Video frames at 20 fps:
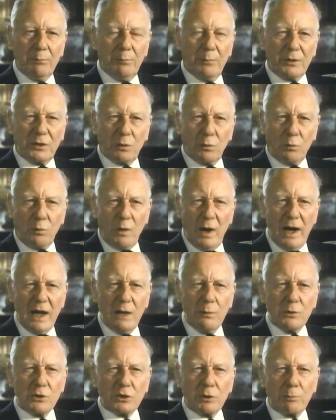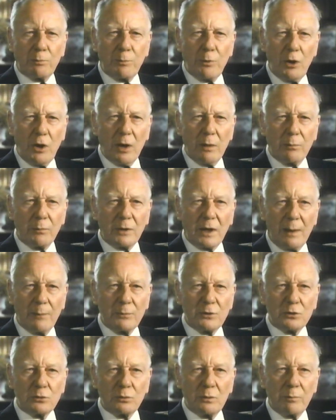But the way in which a poem
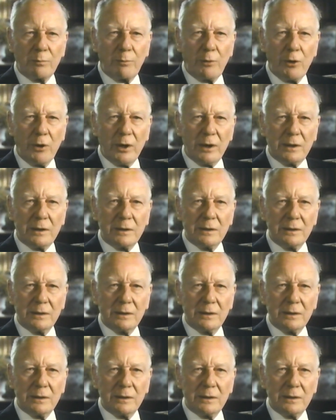comes to a poet,